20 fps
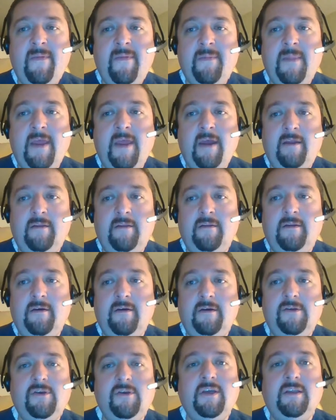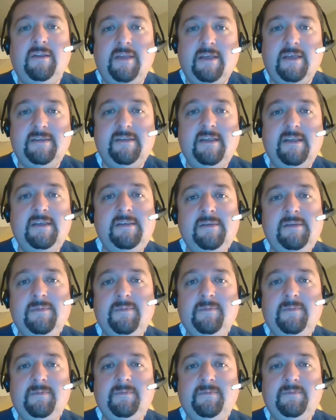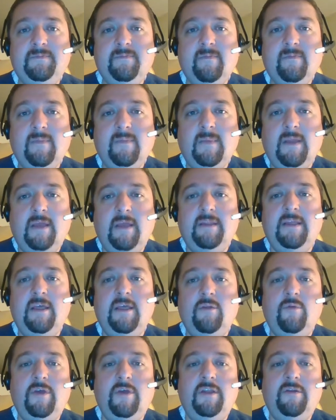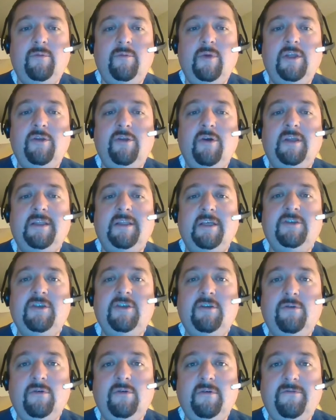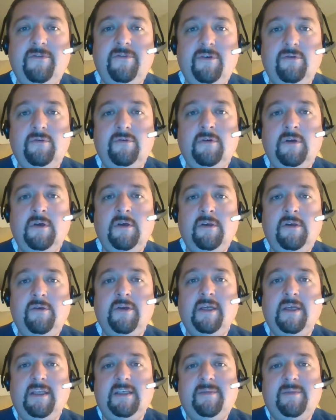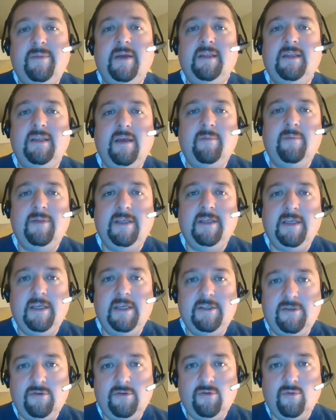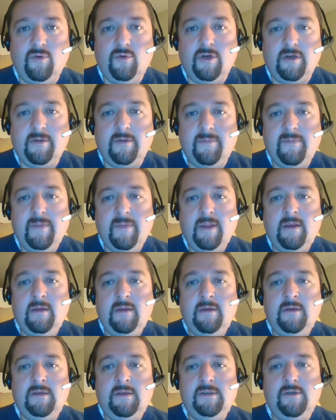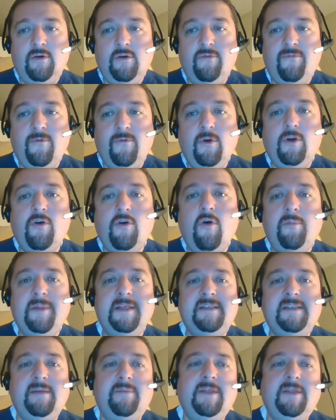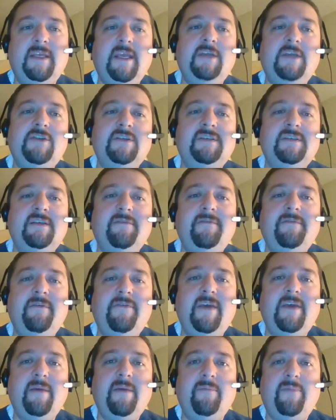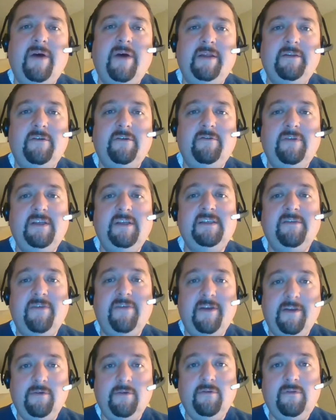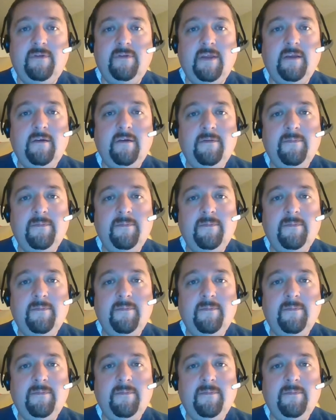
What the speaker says: and you can test this, and then when you attach it to a view, you can expect the application to work. So for complex applications, MVVM pattern is a very good thing.